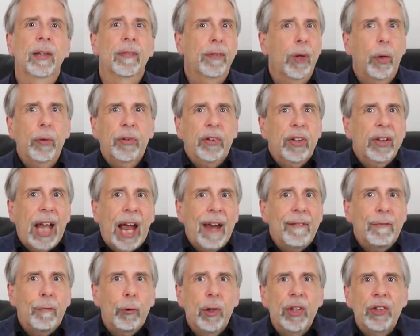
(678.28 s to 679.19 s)
Those can
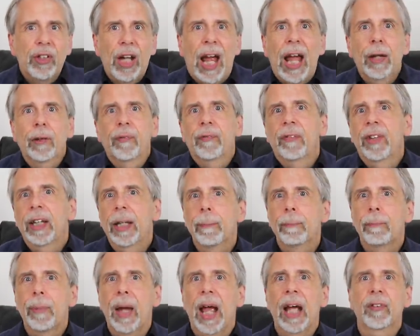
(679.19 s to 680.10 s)
average out the
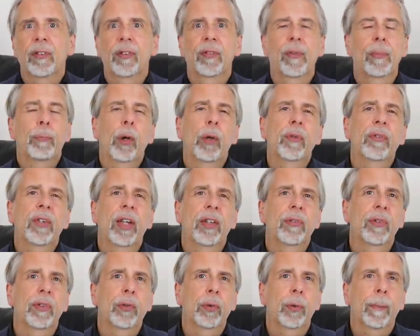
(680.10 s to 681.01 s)
impact of a
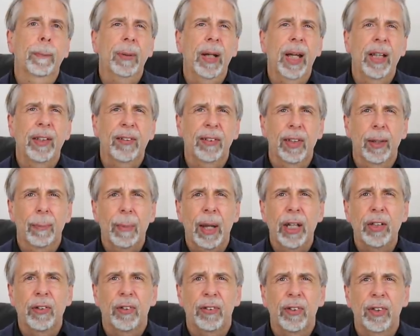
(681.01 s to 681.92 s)
protest that took place in the
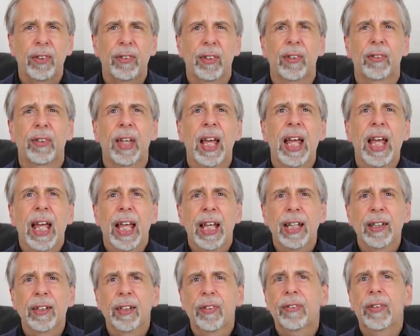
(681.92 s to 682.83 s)
major cities
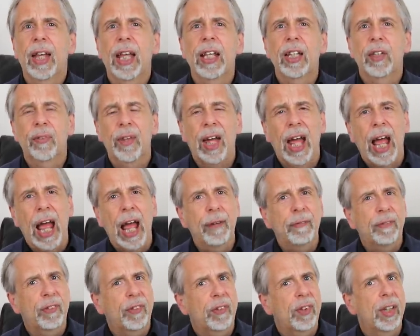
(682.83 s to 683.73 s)
in the states that
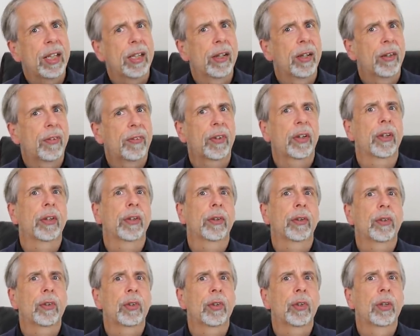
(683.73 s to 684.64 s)
have seen the
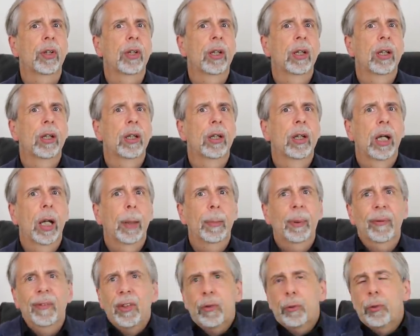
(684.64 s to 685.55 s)
surge.
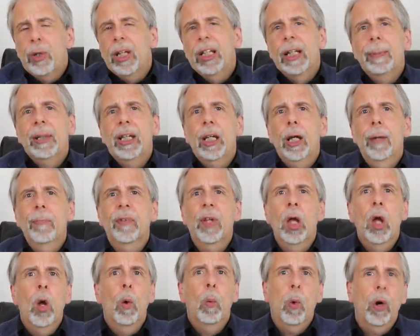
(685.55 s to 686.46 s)
But this really
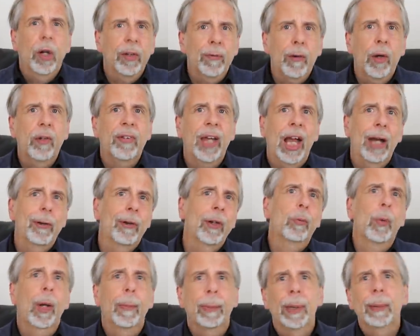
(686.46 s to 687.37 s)
becomes one of those
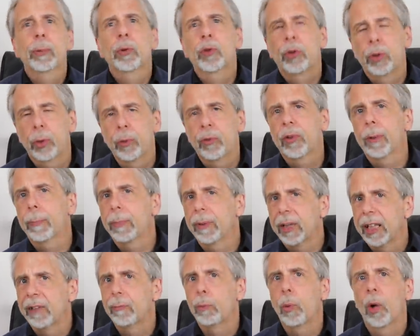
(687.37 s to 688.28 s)
areas where people choose to
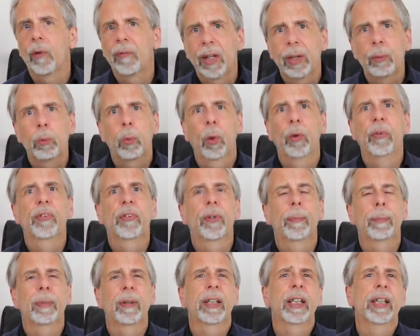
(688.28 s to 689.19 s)
believe what they want
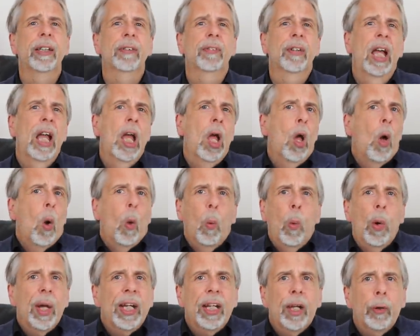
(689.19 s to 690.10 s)
to believe.
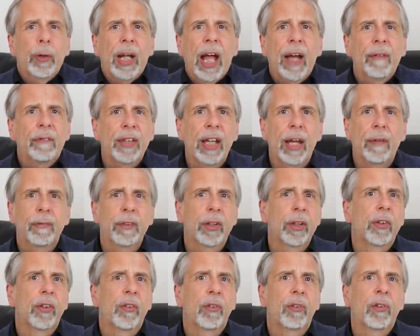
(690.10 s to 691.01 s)
We don't have the
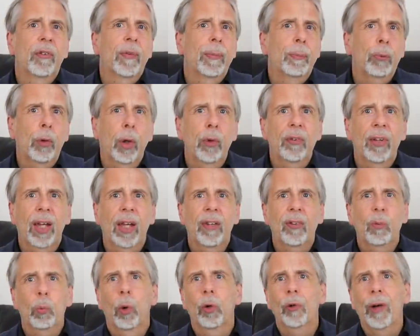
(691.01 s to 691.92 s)
evidence that the
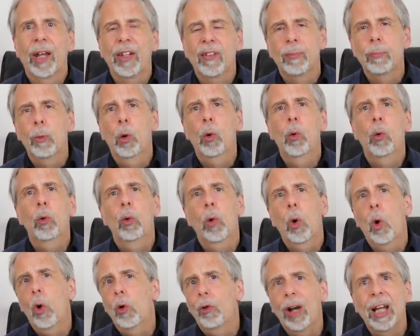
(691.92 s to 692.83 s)
protests were a
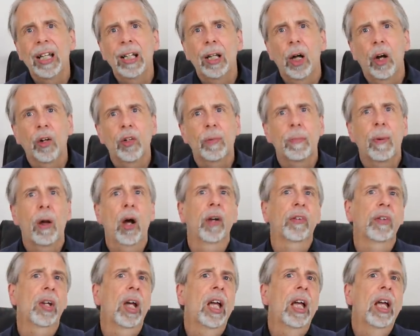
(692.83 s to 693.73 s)
small or a large
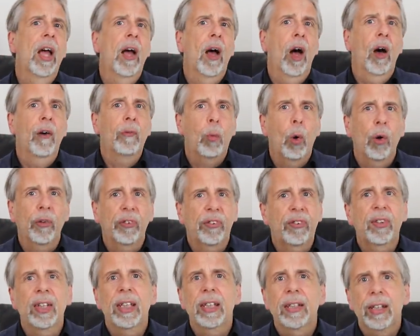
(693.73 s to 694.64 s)
part of
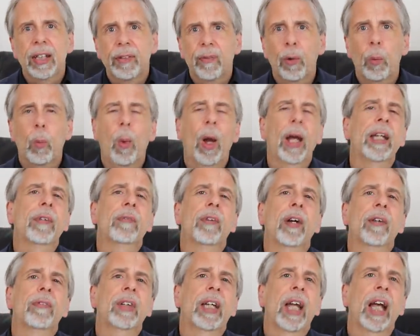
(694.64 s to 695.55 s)
what seeded the
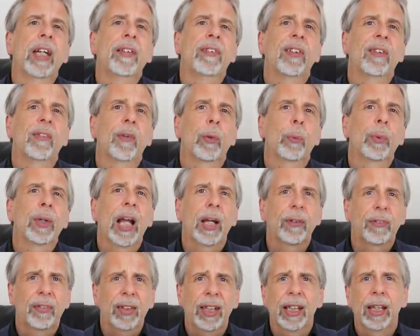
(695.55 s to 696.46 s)
wave of the cases that we're
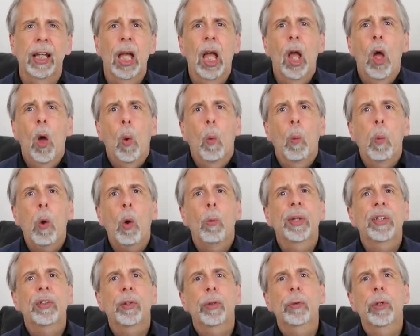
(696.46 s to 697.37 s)
now seeing.
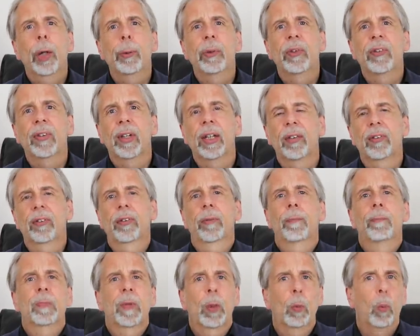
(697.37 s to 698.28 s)
What we do know is
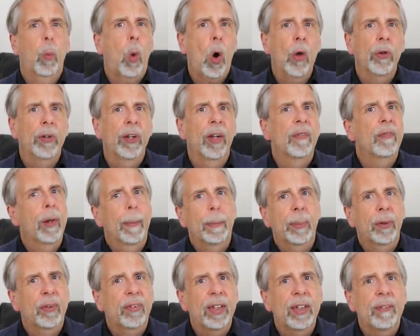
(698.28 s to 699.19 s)
this one,
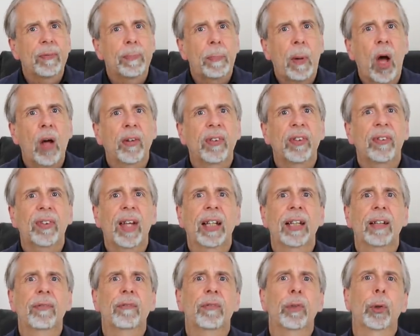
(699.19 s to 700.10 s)
that perceived
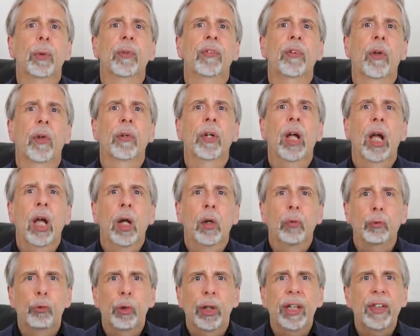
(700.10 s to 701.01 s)
partisan influence on
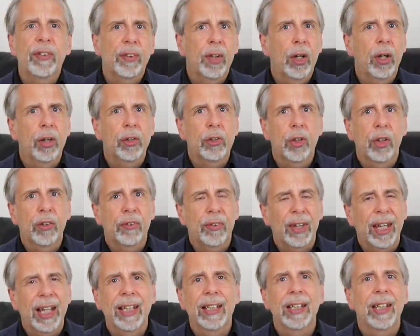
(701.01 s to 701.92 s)

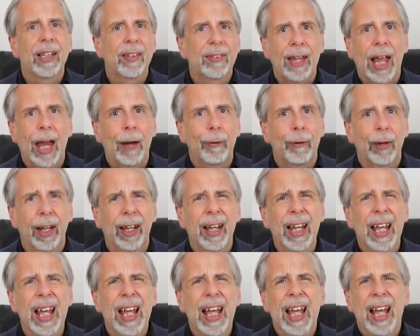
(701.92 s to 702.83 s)
researchers in this area